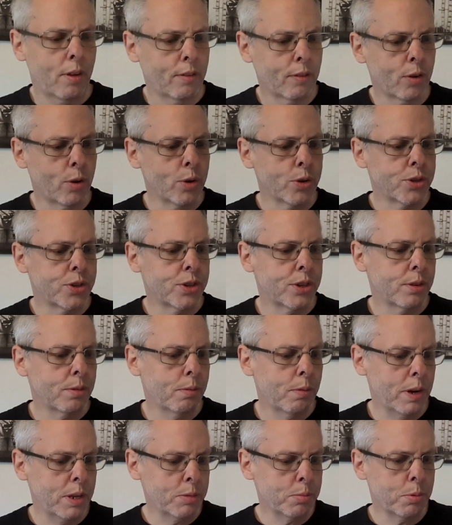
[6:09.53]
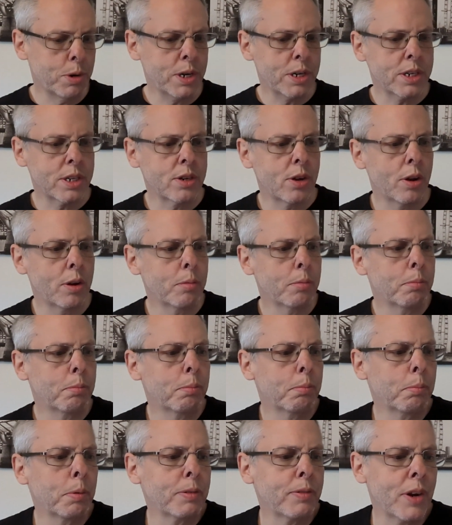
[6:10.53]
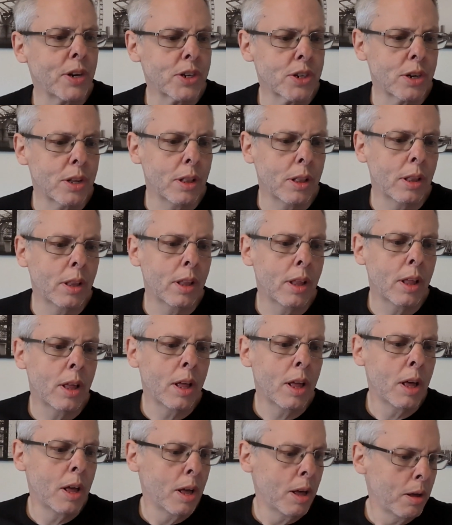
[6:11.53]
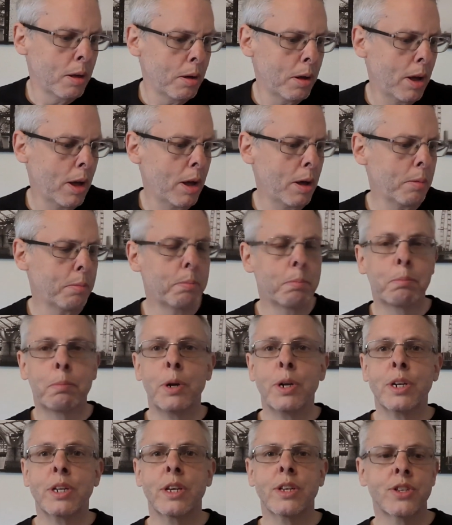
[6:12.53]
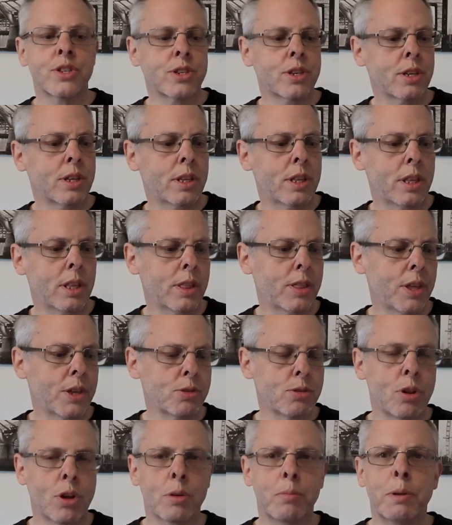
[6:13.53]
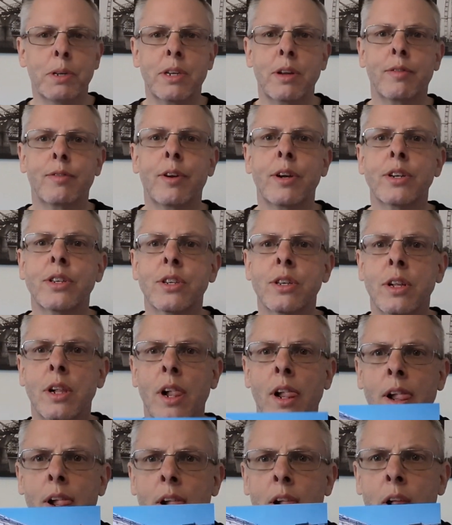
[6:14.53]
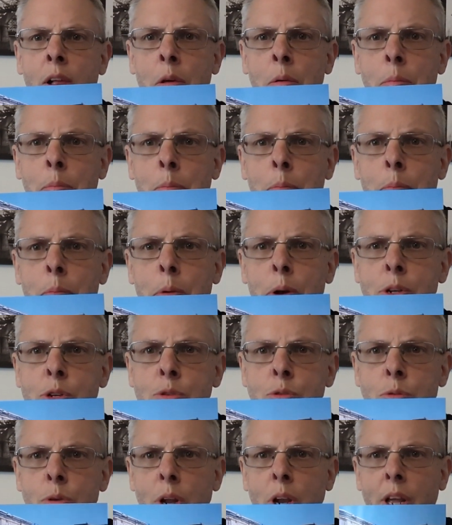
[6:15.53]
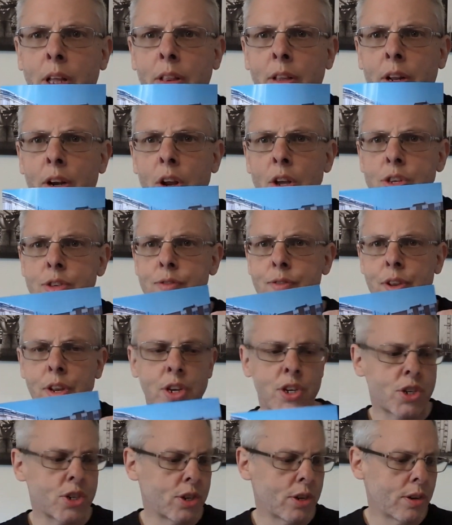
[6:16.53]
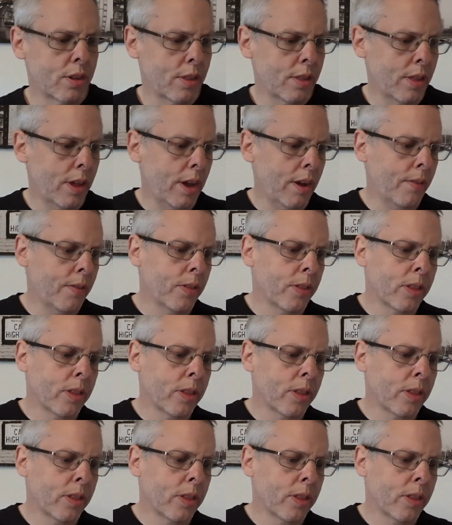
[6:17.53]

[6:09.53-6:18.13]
course, when it's printed on professional printers, things will look a bit different. But I do quite like the gloss finish there.